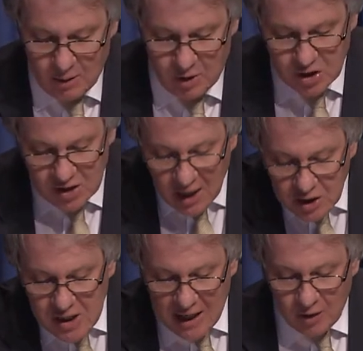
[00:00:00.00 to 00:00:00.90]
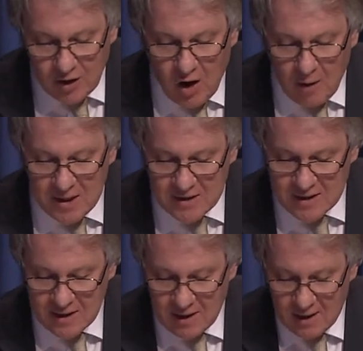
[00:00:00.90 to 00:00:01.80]
which touched down on the
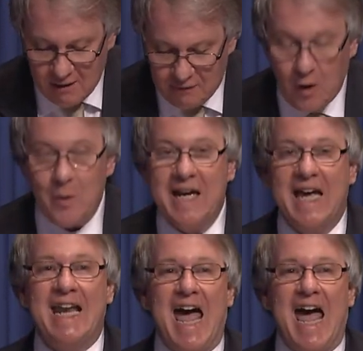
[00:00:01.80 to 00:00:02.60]
comet following an